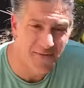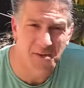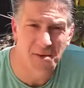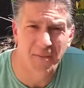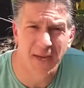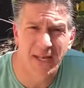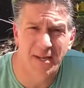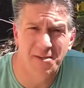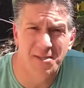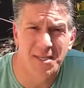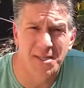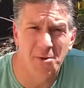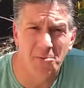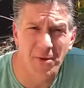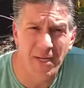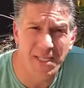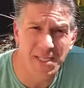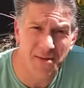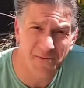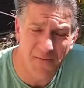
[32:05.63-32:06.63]
of tomatoes. And the
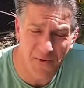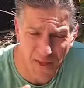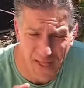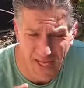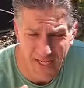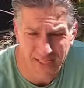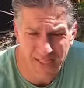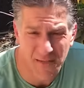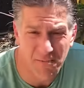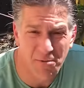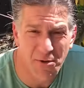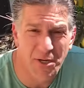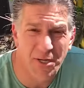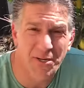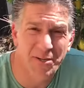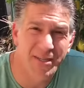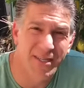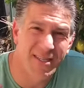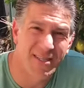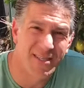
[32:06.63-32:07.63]
reason for that is it
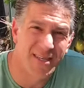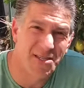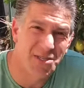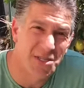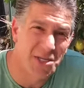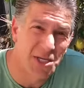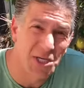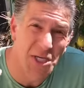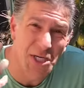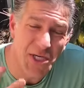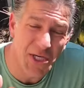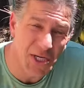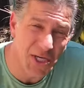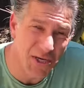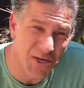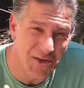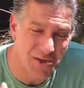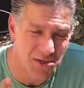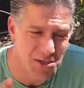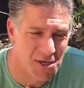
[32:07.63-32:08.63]
produces such a
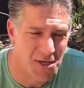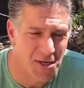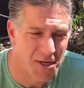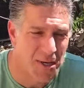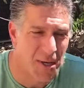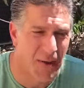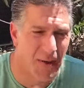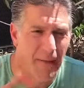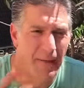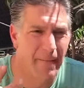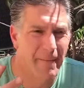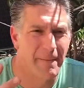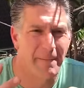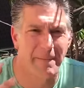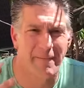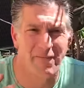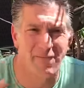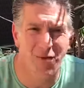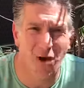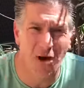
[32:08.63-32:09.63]
huge
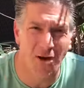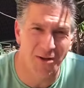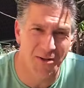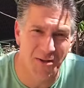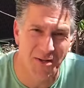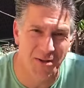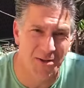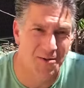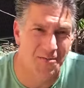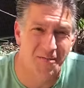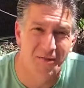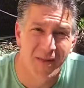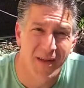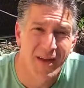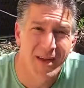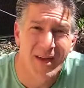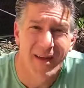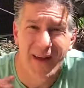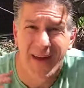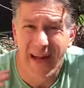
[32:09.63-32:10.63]
volume,
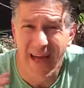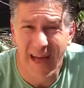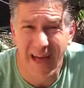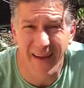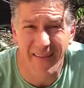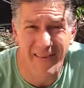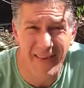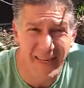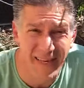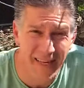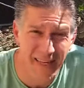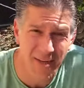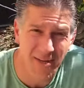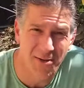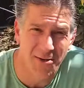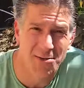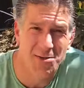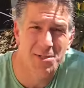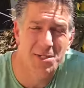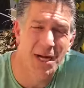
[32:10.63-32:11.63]
heavy
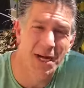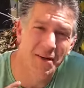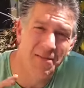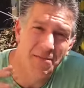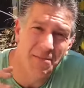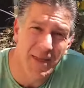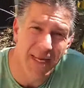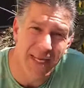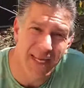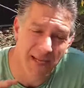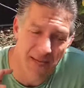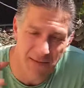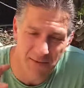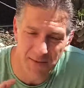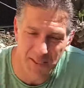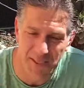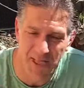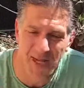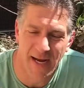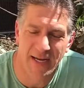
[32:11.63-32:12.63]
yields of
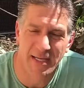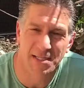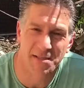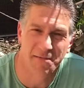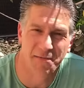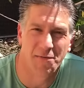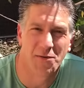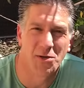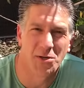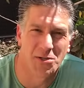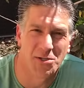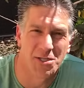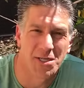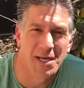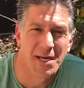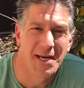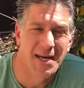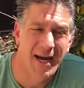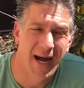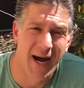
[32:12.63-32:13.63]
medium-sized fruits.
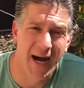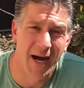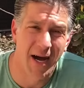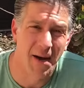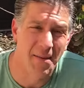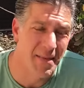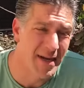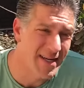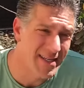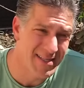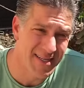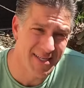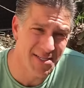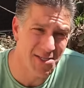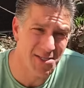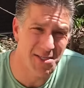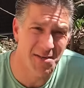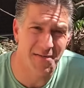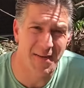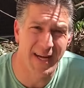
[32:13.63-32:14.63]
Um, and it's not
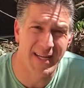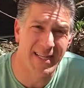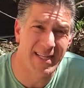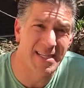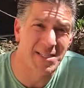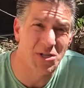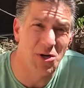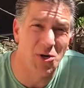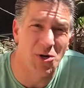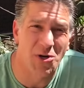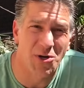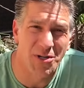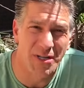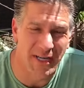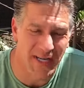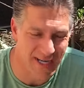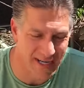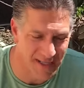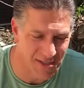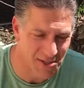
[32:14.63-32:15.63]
just the fact that it's
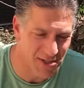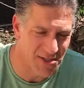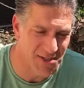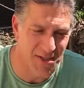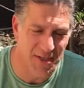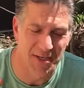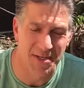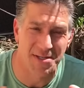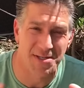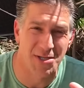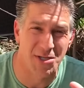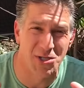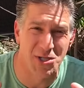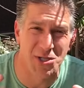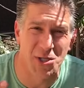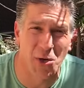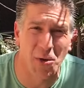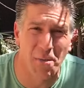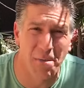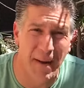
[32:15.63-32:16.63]
early, it's just, it's just
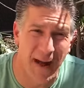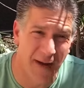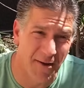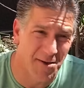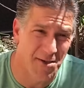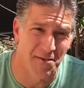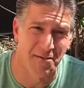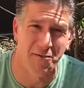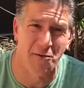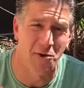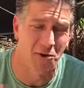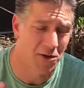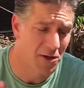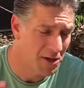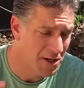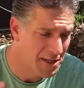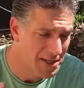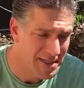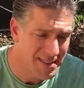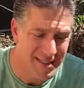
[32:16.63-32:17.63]
so bountiful,
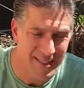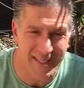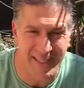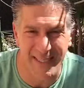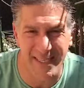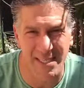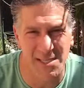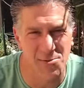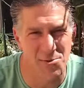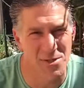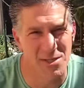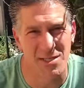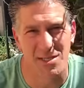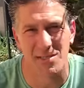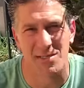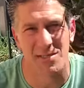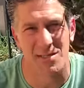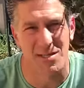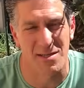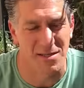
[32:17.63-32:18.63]
disease
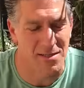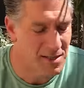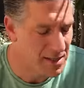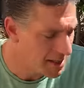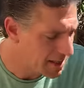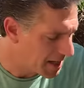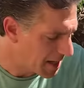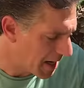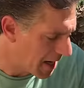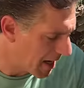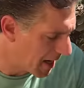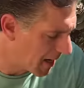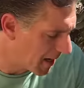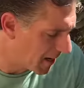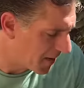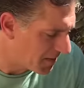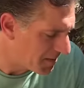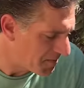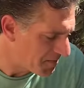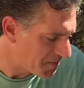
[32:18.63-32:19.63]
resistance,
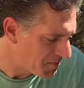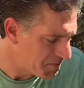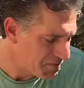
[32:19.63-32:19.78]
um,